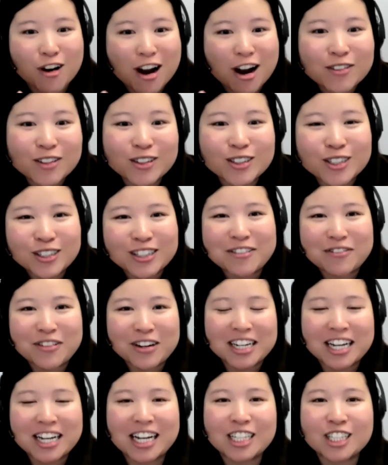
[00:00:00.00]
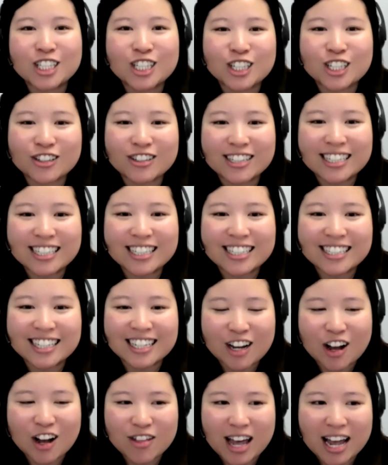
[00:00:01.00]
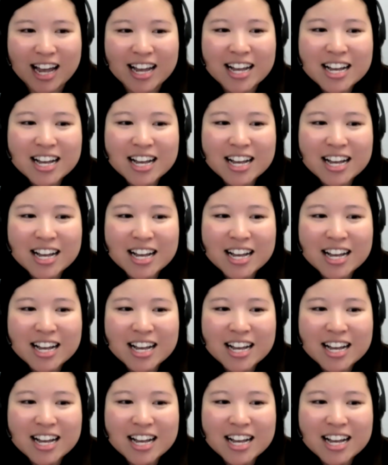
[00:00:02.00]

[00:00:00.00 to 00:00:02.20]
travel to different countries and all that.